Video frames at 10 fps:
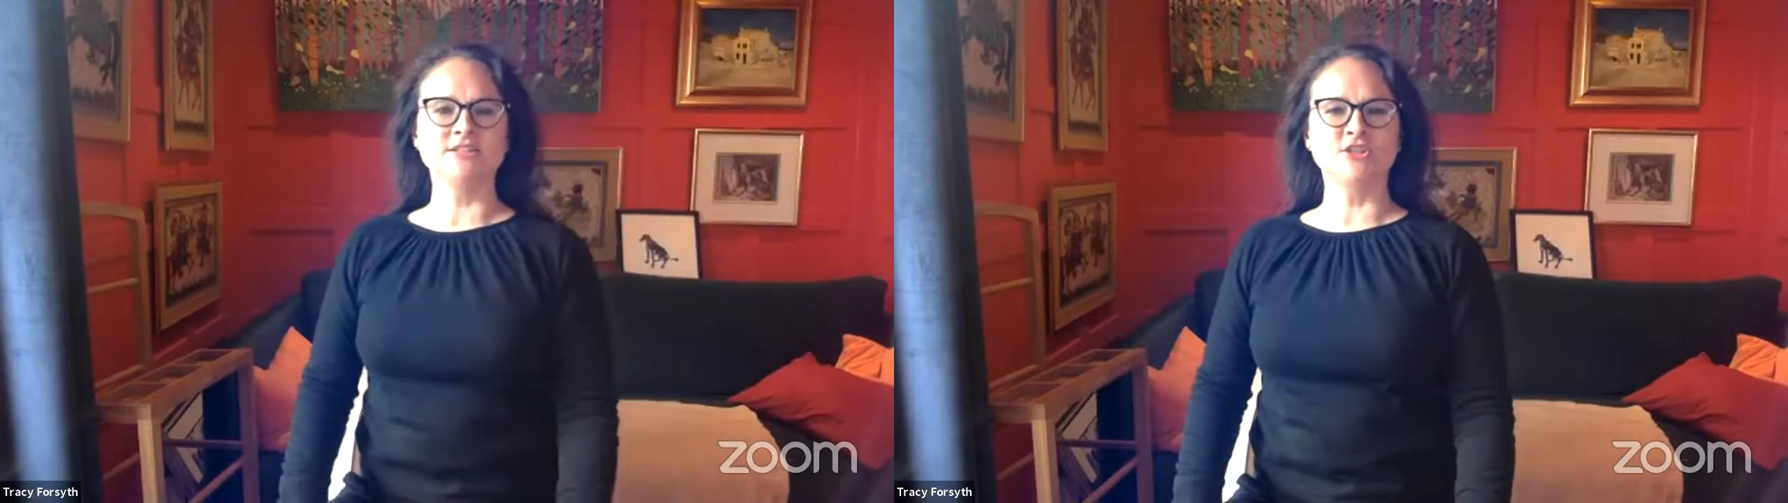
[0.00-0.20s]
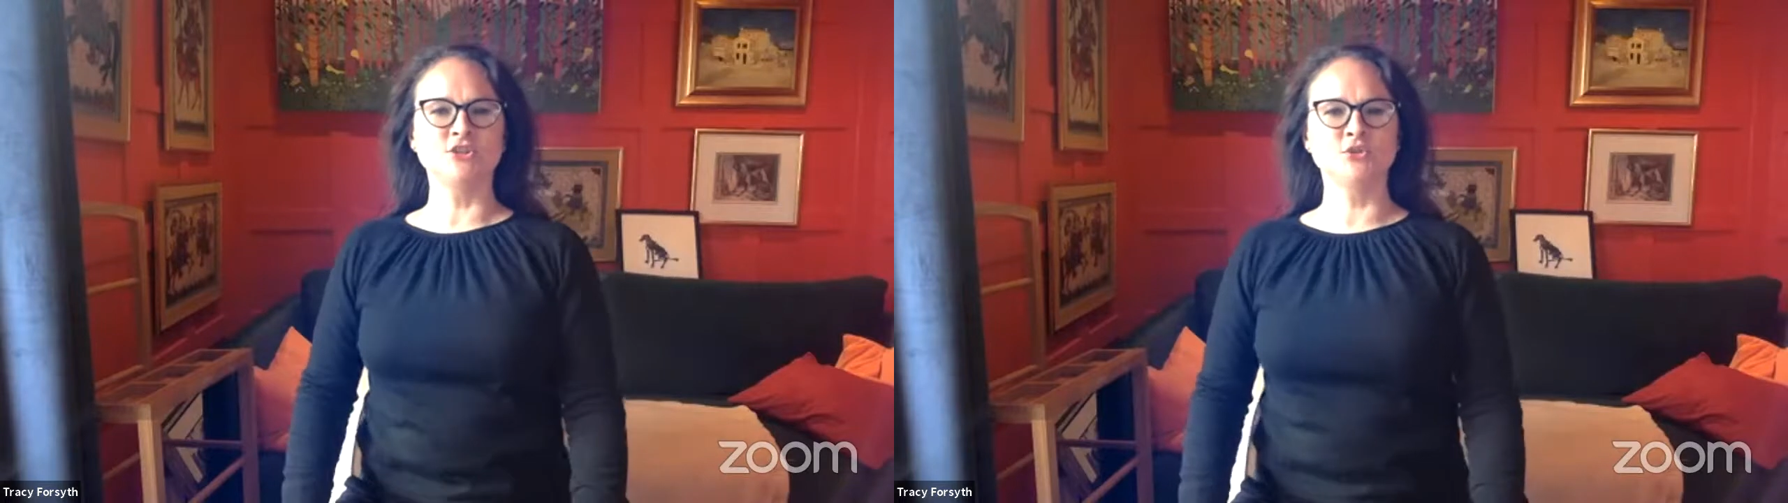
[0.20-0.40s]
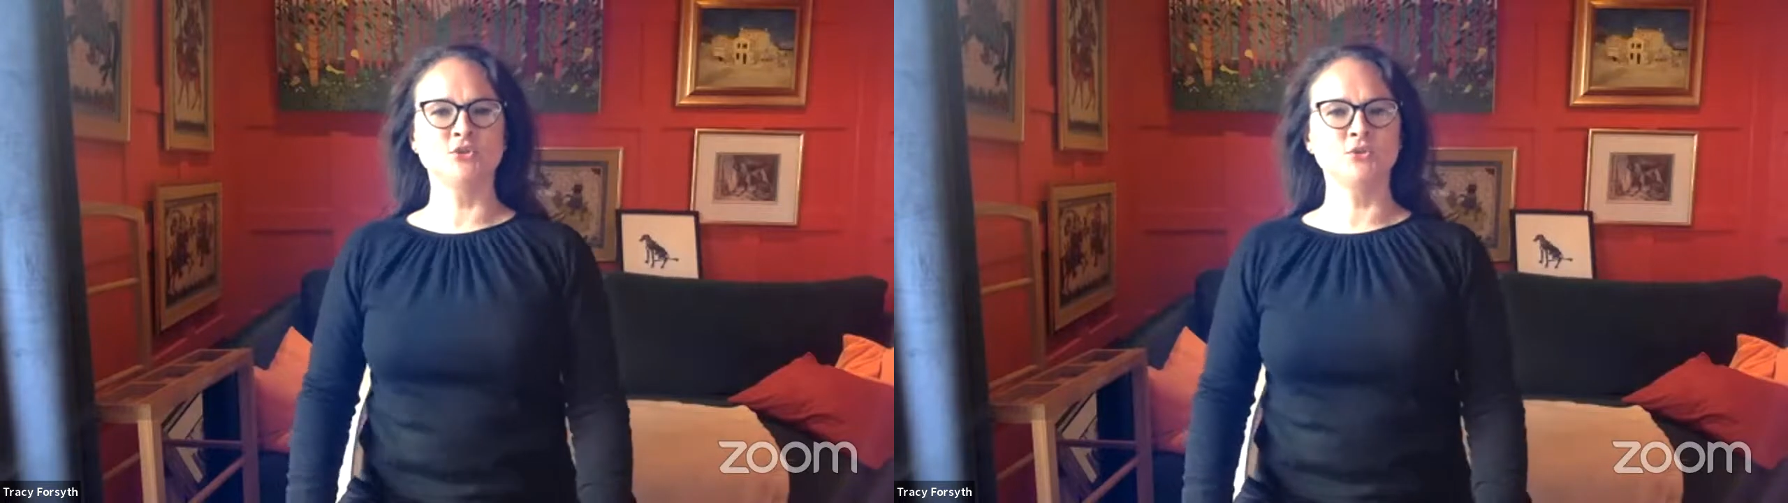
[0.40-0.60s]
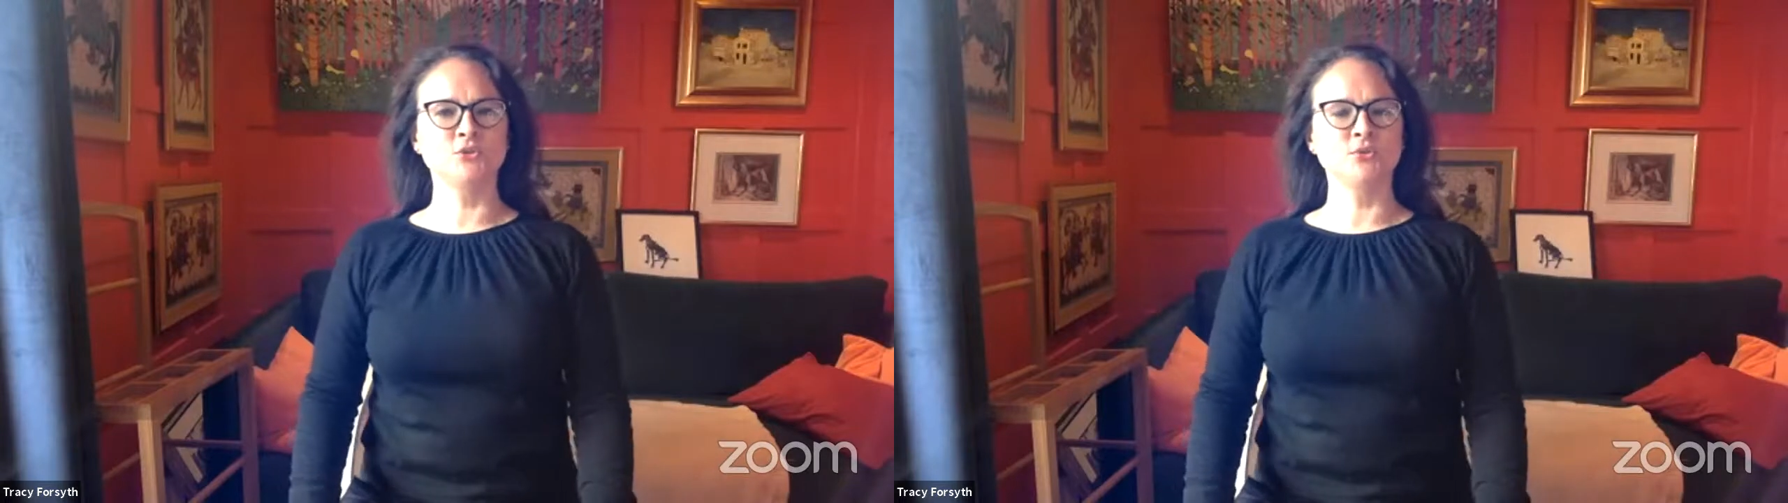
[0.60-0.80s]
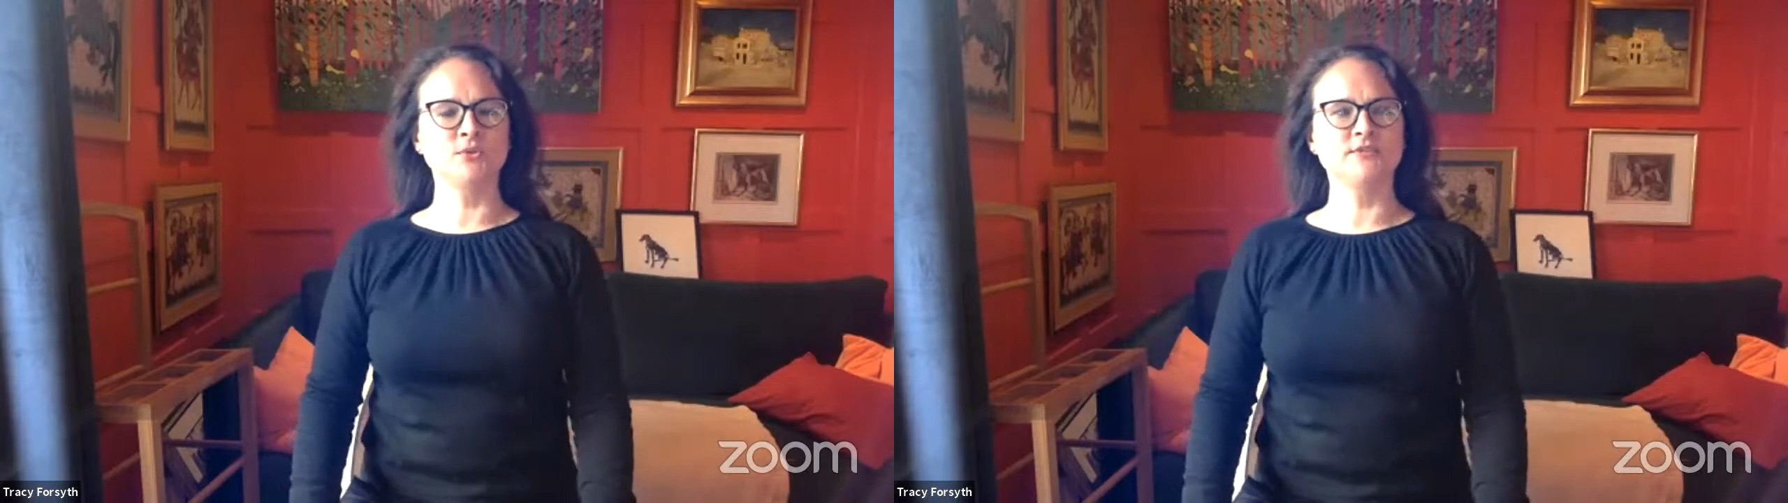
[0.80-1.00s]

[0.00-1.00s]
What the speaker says: We've